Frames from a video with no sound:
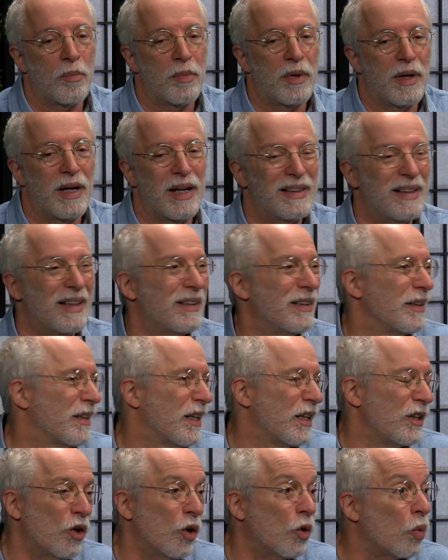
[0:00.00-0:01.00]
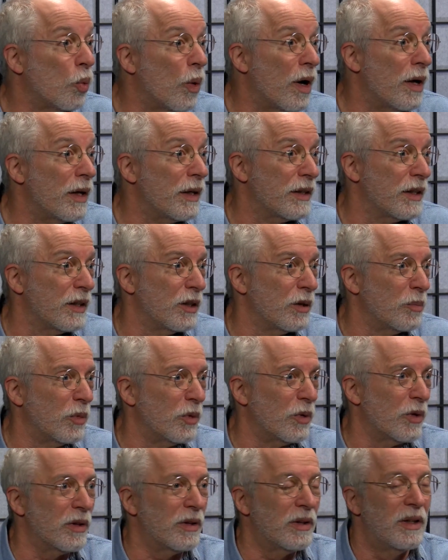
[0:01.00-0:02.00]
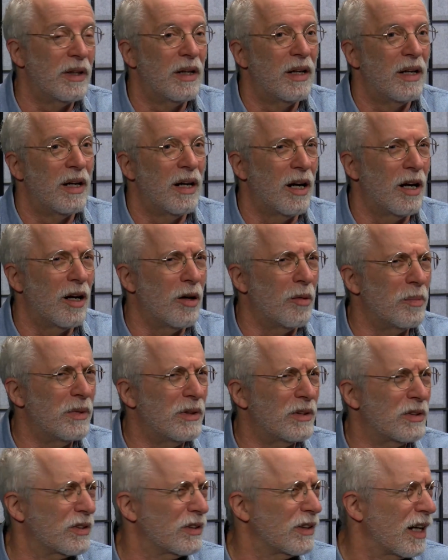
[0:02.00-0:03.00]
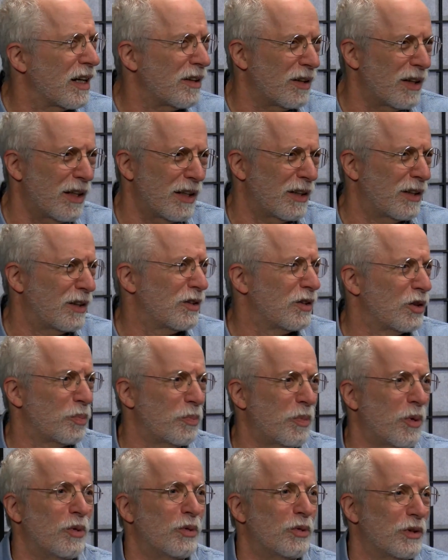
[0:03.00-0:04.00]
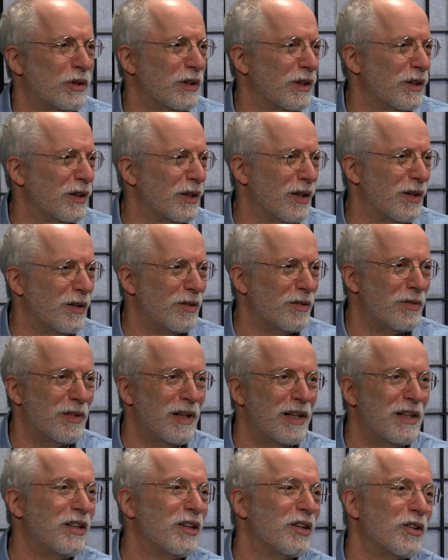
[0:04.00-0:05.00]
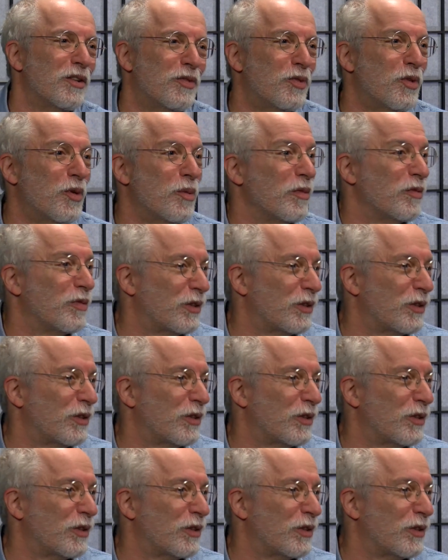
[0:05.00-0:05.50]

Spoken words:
and they don't want it anymore. It's not like disposing of any other form of